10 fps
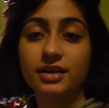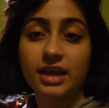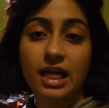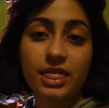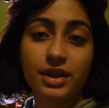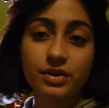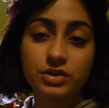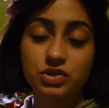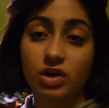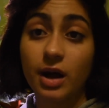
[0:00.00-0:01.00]
that
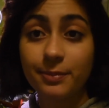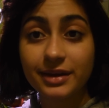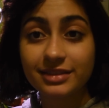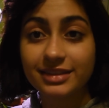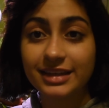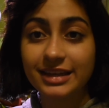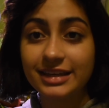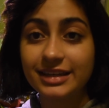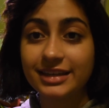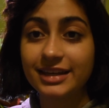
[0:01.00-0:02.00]
little dropping
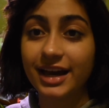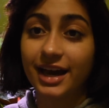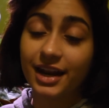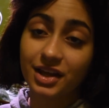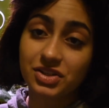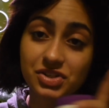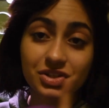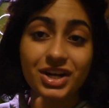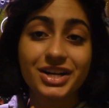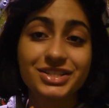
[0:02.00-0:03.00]
thing at a
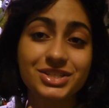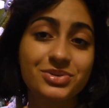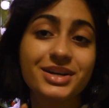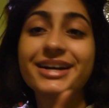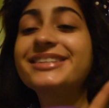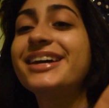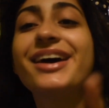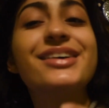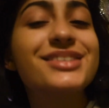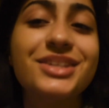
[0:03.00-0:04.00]
salon store because I
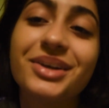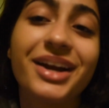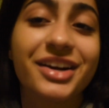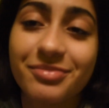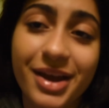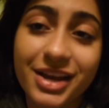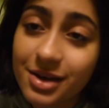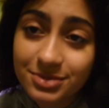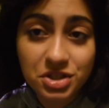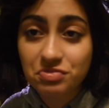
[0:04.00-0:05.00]
also do hair and
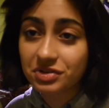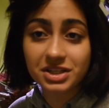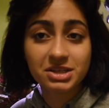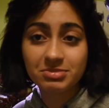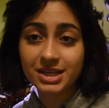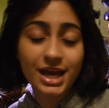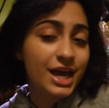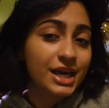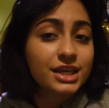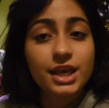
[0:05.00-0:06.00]
makeup, so if you need me,
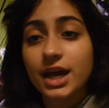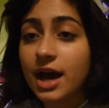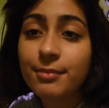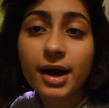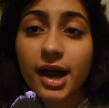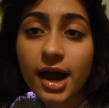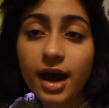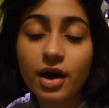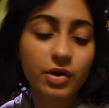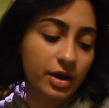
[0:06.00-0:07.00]
you have my at.
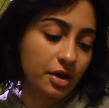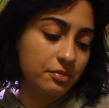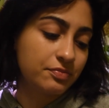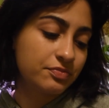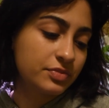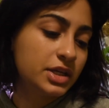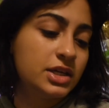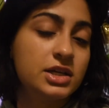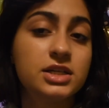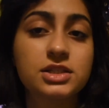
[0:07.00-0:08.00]
Okay.
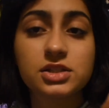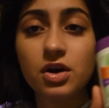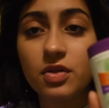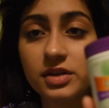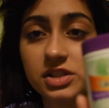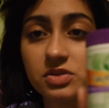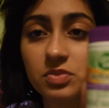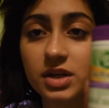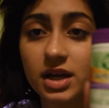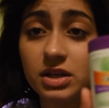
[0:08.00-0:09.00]
So this is
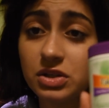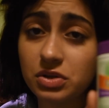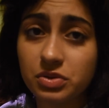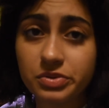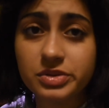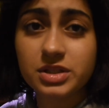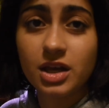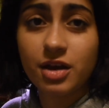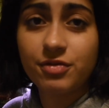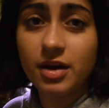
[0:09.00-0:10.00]
what I use
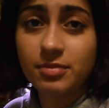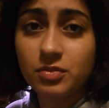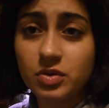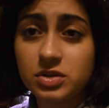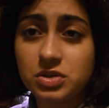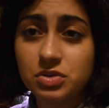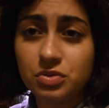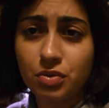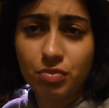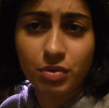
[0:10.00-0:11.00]
if I'm going to
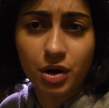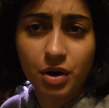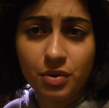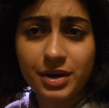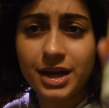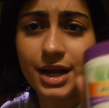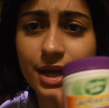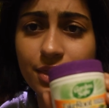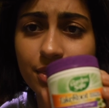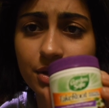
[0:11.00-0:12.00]
grow
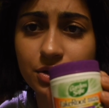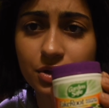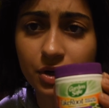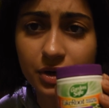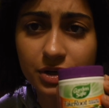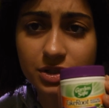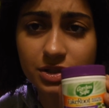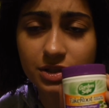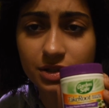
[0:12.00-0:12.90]
in the dirt.